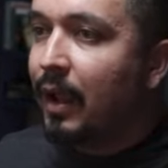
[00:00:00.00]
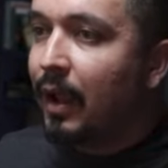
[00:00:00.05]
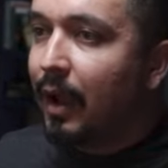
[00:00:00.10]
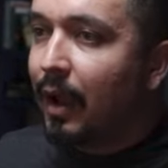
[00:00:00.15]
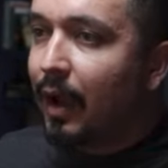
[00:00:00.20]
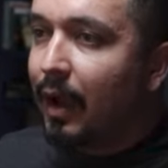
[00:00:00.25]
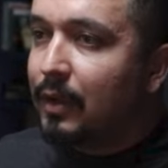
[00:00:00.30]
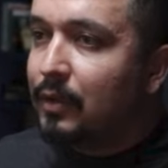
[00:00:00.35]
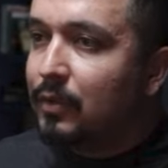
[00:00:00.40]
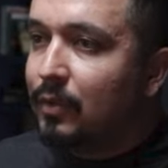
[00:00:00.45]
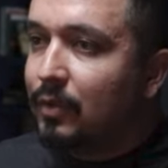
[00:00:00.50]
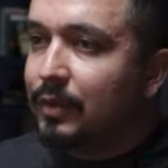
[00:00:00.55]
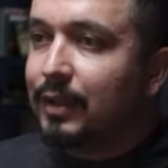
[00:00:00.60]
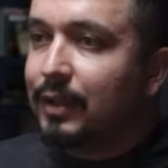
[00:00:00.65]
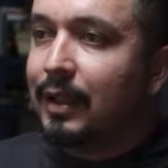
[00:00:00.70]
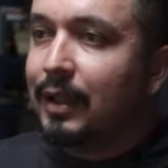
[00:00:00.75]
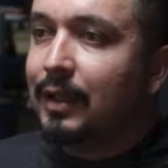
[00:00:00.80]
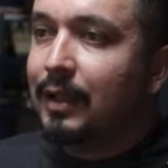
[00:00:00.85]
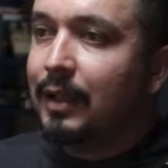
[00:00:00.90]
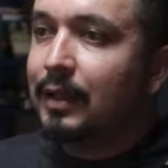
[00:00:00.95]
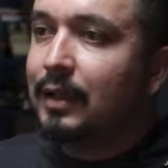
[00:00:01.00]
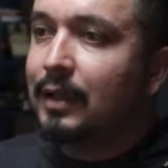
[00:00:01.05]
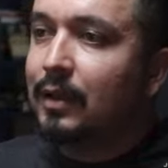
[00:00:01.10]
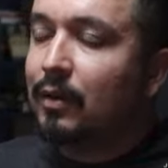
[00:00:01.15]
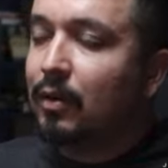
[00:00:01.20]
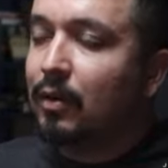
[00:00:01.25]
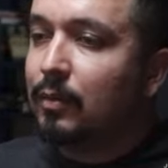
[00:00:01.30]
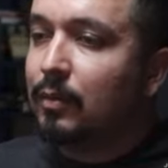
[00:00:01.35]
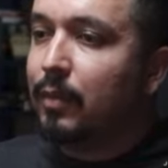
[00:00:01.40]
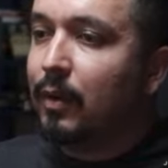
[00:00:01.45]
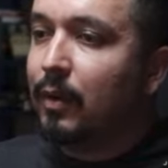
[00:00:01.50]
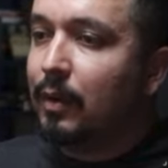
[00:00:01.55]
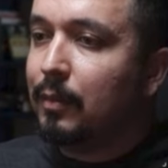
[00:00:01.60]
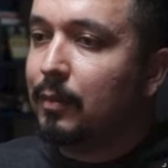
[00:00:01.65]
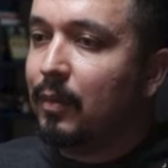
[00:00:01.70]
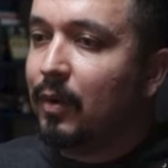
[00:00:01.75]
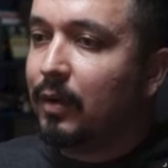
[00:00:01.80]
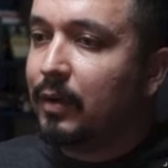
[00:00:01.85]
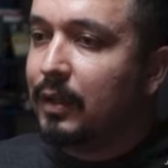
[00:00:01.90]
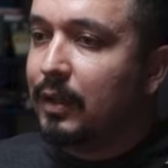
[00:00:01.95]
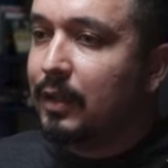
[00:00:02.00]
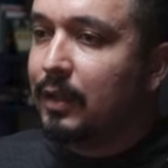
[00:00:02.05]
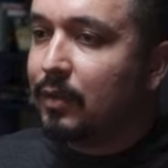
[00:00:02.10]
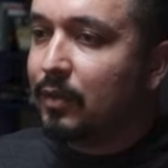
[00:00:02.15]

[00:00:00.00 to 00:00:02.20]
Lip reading: I don't click on buy market.